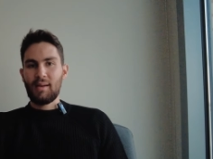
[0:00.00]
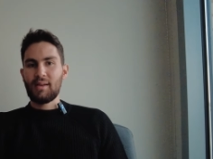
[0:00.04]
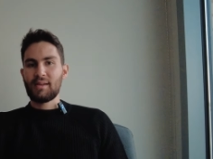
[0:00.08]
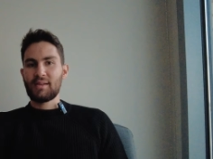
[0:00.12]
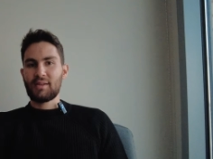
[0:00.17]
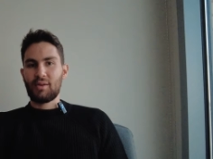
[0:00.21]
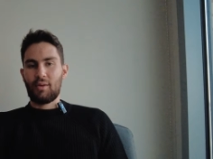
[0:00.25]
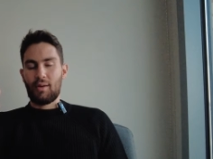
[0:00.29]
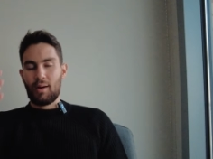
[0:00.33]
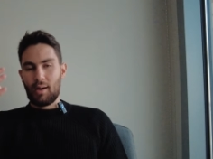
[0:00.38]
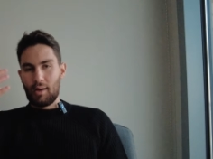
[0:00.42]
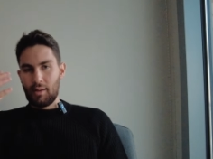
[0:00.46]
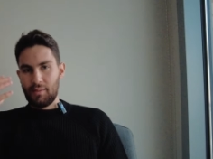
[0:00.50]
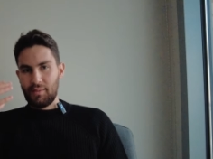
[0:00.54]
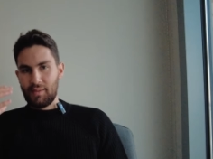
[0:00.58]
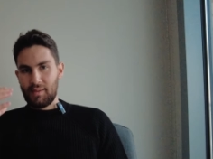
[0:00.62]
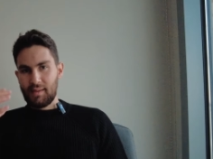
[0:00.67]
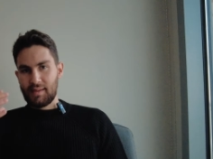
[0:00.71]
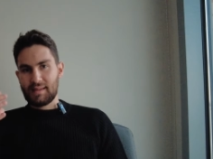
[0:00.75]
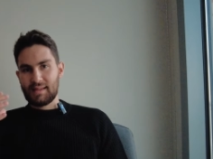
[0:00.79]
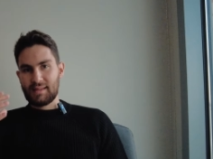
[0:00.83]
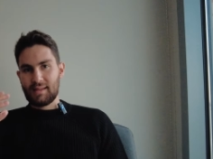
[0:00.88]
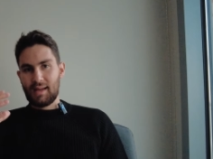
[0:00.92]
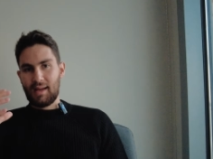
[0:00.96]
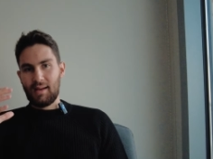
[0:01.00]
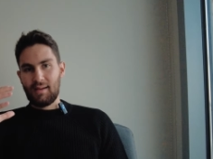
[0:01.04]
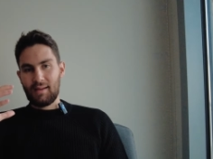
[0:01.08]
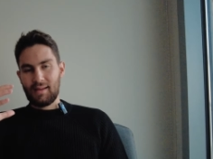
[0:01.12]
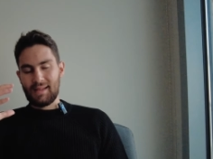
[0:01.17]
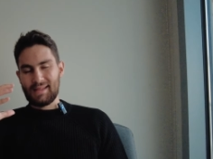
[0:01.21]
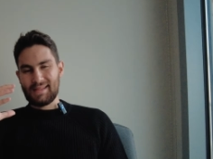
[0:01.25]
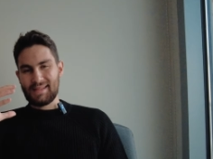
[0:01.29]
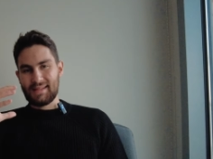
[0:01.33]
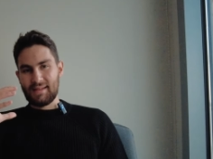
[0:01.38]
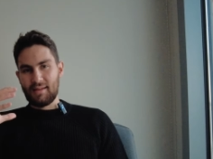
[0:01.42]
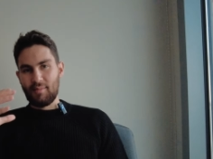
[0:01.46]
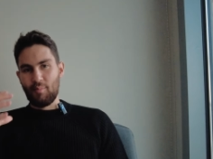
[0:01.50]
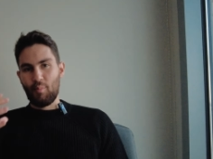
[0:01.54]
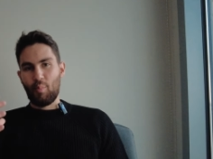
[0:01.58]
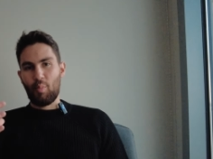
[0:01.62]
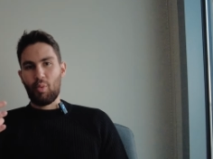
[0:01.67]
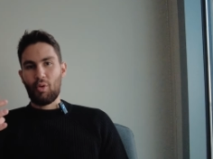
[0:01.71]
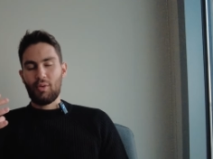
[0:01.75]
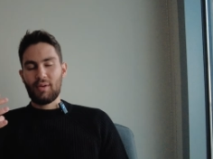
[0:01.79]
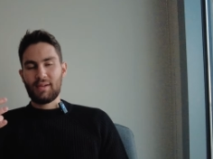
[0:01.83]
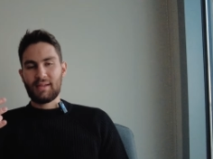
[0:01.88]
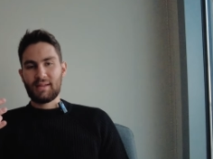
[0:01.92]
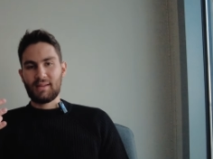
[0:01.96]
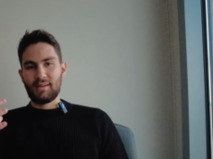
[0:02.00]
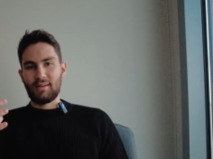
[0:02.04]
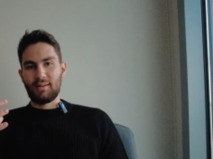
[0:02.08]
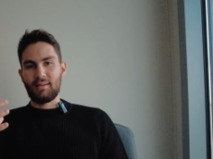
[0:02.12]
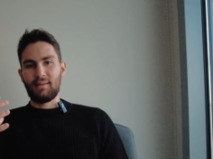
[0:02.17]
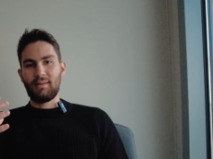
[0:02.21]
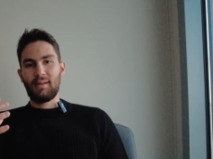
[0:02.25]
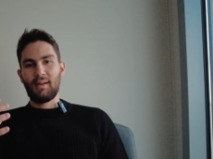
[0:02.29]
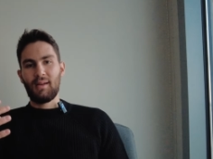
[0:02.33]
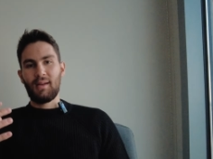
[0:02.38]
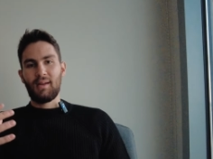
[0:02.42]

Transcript: So, understand it's important